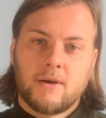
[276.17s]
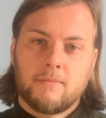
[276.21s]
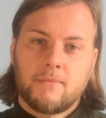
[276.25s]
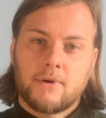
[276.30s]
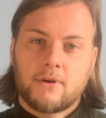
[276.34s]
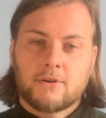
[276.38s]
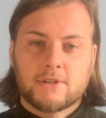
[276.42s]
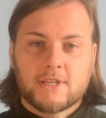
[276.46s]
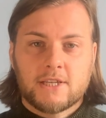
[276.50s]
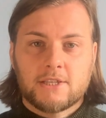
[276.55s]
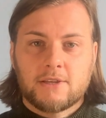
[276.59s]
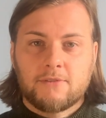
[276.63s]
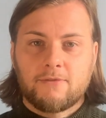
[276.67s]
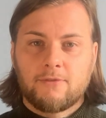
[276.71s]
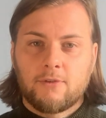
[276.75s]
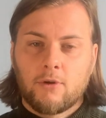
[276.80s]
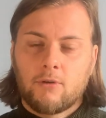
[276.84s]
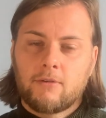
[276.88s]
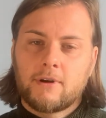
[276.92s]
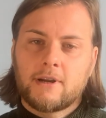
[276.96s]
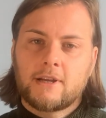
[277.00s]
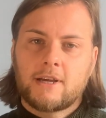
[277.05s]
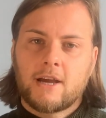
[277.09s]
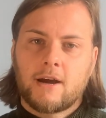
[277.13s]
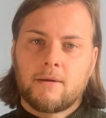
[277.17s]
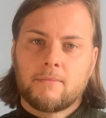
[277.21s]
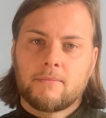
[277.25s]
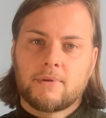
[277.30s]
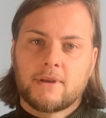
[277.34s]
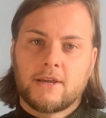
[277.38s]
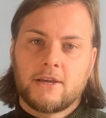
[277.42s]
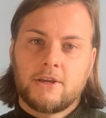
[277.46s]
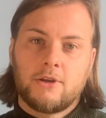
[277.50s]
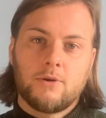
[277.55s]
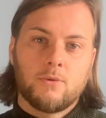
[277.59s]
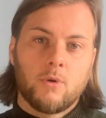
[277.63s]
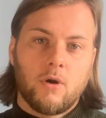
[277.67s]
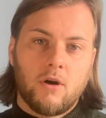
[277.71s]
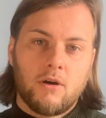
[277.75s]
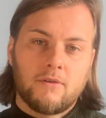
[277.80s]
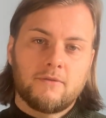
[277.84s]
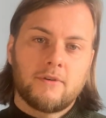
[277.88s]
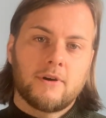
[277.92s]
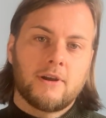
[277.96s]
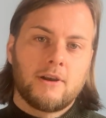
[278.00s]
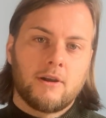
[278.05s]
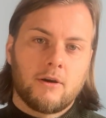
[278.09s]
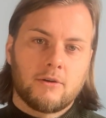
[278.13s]
Because as a flooring company, you
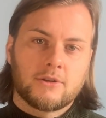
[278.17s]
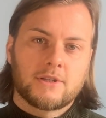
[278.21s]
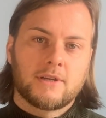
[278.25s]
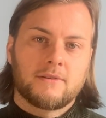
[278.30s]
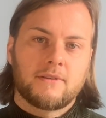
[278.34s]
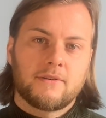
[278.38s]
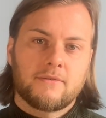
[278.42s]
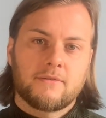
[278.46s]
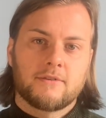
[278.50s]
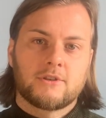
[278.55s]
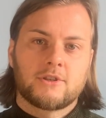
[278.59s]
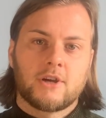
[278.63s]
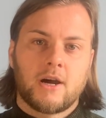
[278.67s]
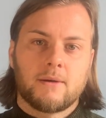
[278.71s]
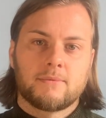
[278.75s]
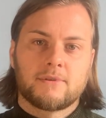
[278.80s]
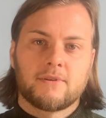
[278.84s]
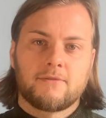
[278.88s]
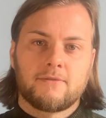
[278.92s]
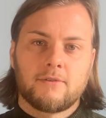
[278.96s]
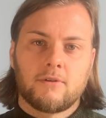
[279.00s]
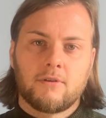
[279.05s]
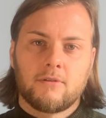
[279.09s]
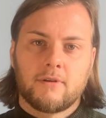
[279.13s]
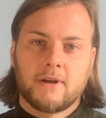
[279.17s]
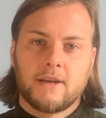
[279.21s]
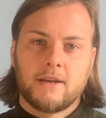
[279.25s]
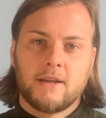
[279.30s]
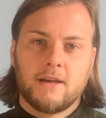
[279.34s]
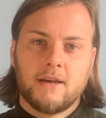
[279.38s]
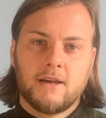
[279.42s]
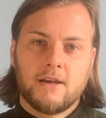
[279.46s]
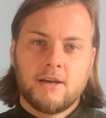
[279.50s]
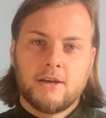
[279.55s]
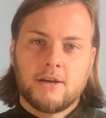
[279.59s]
offer lots of different types of flooring.